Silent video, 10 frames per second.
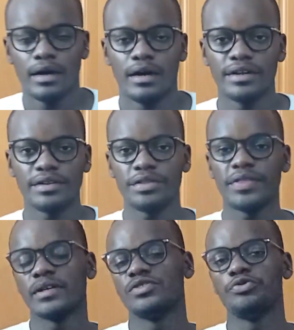Another
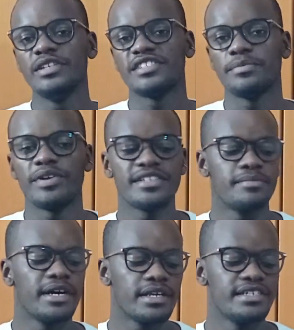thing I was really surprised
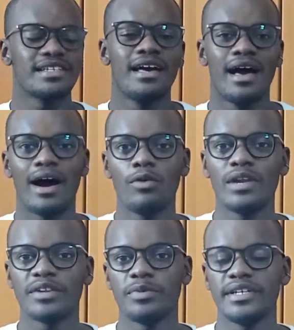by is how
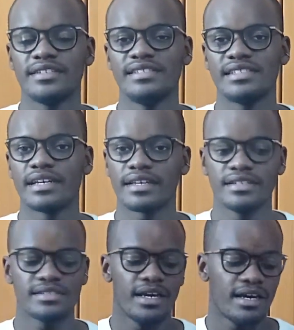lightweight this deck
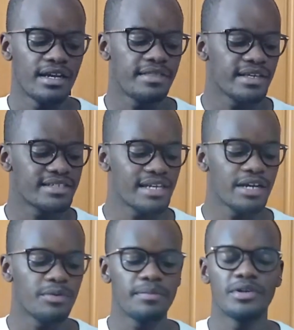is. And I think it's
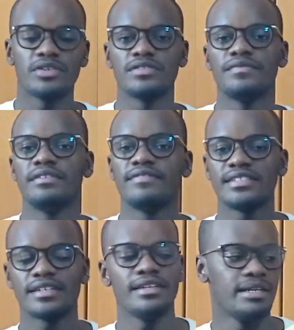lightweight because of the
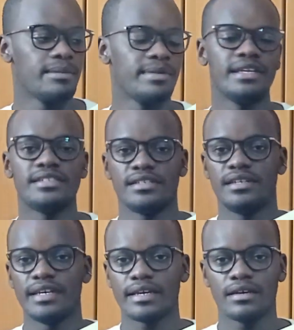vertically laminated
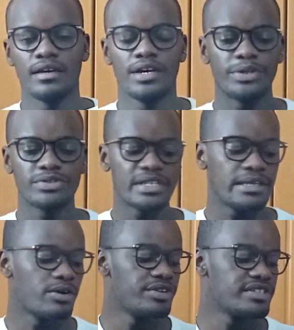deck. Usually
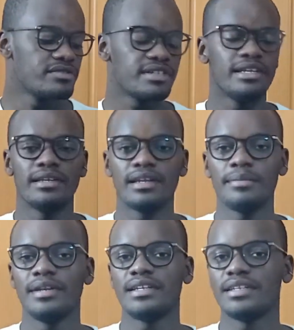horizontally
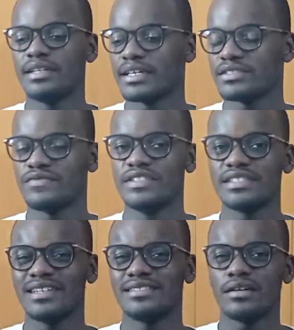laminated decks of this
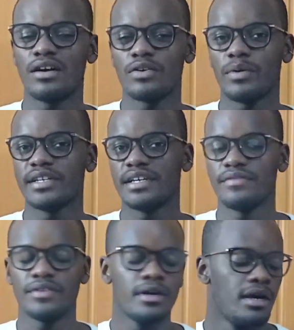size are quite heavy.